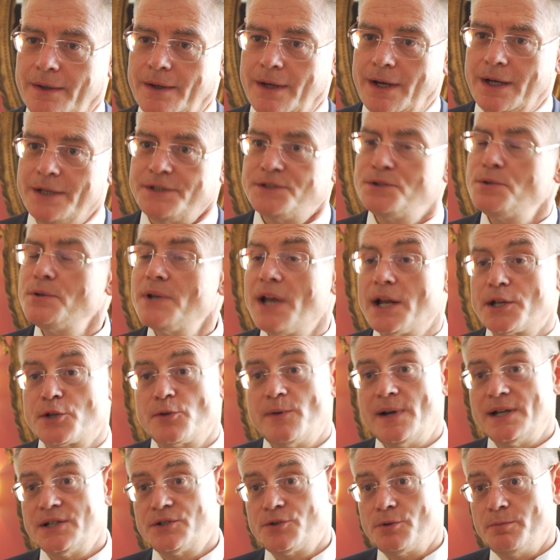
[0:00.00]
I do not
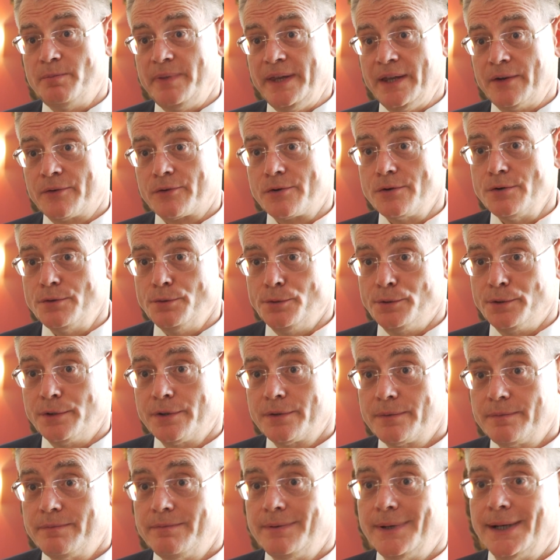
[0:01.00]
want to be rude,
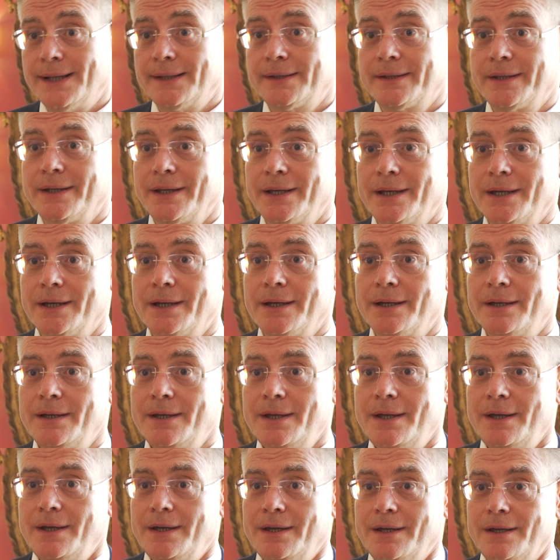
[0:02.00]
but
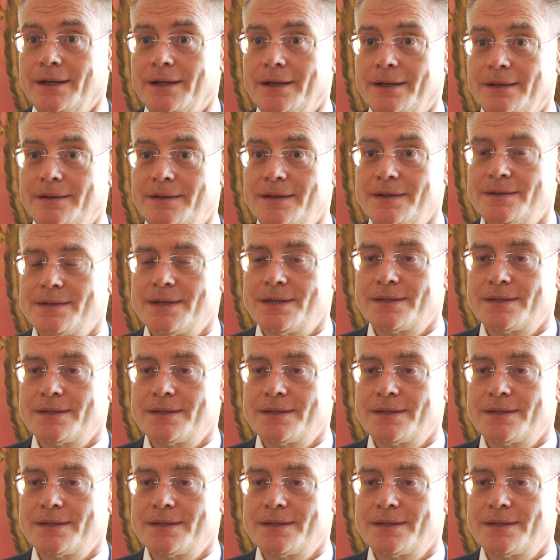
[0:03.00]
this